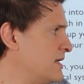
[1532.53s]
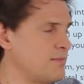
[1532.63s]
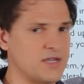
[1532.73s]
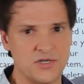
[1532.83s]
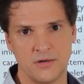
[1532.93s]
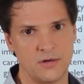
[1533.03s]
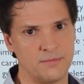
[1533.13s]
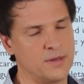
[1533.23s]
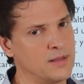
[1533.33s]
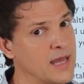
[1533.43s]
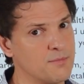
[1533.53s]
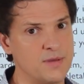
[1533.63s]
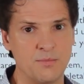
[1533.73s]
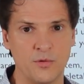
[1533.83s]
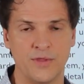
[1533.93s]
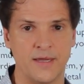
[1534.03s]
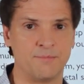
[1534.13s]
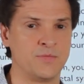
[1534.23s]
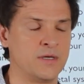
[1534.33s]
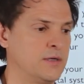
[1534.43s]
to make sure a lot of people, they
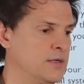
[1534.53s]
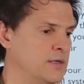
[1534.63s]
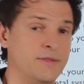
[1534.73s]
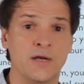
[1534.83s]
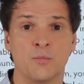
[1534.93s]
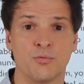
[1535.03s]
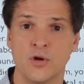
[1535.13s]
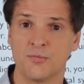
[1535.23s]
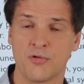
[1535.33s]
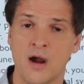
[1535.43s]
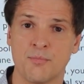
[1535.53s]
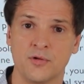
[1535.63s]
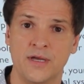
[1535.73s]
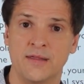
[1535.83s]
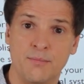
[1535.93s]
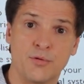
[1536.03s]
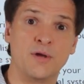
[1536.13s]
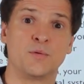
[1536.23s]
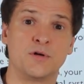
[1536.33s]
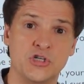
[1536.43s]
don't breathe properly. They
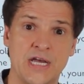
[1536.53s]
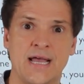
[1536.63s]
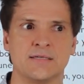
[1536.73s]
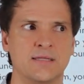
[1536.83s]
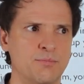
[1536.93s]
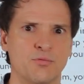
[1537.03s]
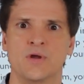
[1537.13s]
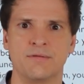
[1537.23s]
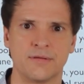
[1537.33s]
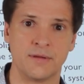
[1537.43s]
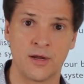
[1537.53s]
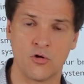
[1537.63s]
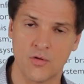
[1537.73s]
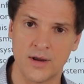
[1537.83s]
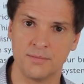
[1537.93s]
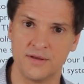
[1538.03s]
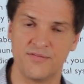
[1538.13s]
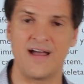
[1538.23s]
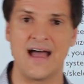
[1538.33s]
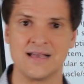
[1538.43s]
breathe with their chest and they breathe incredibly
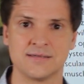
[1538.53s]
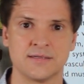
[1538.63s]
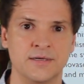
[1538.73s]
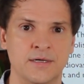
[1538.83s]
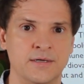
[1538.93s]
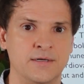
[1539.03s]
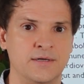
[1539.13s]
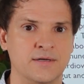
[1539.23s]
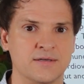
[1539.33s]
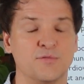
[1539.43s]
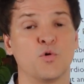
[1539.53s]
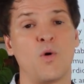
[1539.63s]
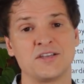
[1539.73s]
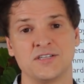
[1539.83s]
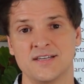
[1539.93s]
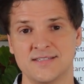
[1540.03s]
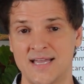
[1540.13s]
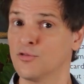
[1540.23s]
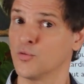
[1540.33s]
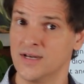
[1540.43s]
fast. If you're watching this,
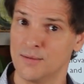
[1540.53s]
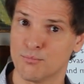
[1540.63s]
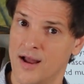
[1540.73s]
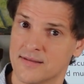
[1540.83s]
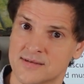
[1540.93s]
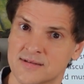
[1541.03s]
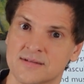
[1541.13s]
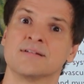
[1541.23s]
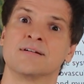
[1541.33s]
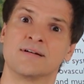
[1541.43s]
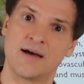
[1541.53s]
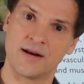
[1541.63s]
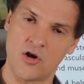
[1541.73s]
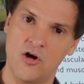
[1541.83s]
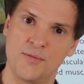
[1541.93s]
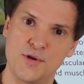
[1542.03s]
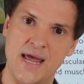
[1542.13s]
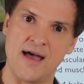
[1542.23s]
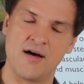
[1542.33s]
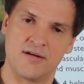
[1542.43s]
take 3 deep breaths and kind of calm you
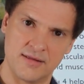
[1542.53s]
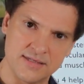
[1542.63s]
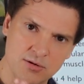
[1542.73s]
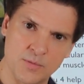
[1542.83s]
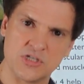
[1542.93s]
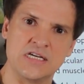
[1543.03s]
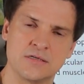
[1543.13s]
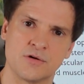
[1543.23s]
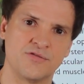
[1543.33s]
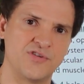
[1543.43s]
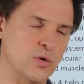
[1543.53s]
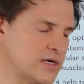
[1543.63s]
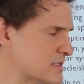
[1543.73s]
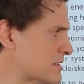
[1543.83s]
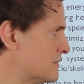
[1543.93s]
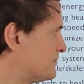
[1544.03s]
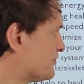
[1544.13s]
down, and it's so much easier to focus.